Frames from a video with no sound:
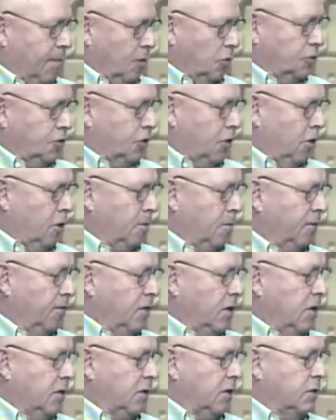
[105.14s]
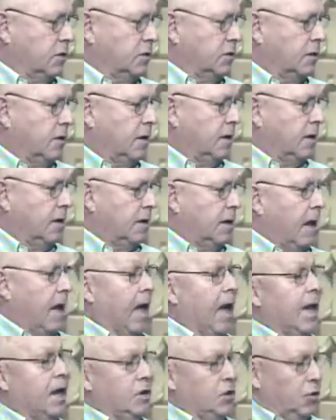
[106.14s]
those term of years,
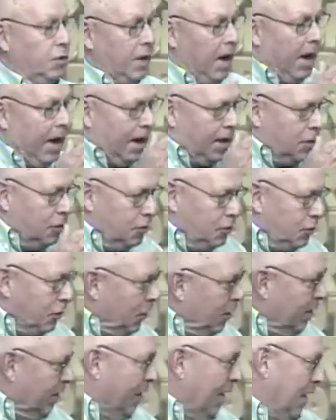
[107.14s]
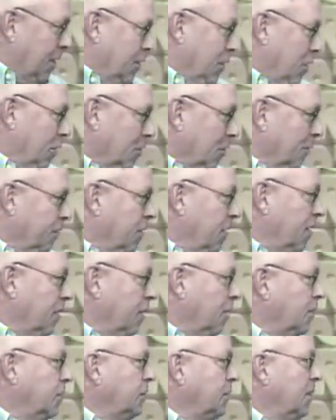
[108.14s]
and you die during that term of
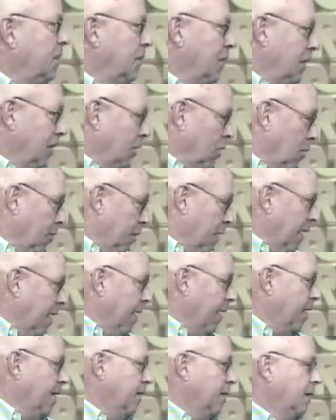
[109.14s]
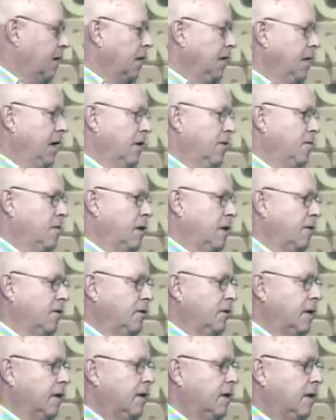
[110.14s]
years, then they'll pay a death
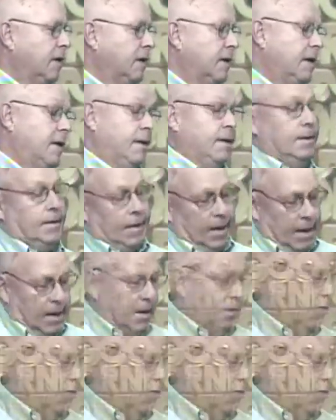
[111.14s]
benefit. And